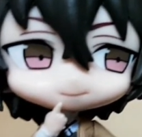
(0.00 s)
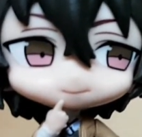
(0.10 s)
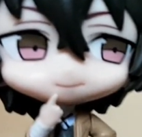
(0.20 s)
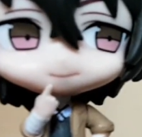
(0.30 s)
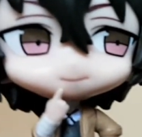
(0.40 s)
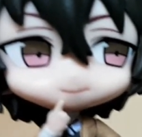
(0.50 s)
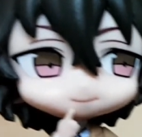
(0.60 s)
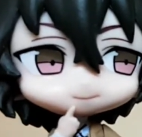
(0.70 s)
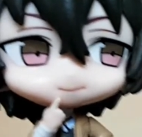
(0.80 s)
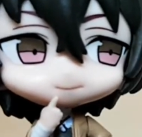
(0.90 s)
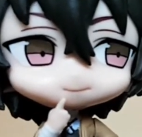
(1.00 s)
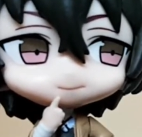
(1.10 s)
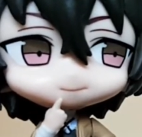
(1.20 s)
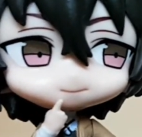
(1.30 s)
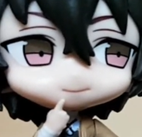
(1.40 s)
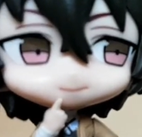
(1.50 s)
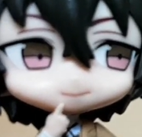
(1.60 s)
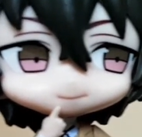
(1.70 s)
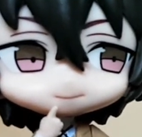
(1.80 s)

the community in Webcom.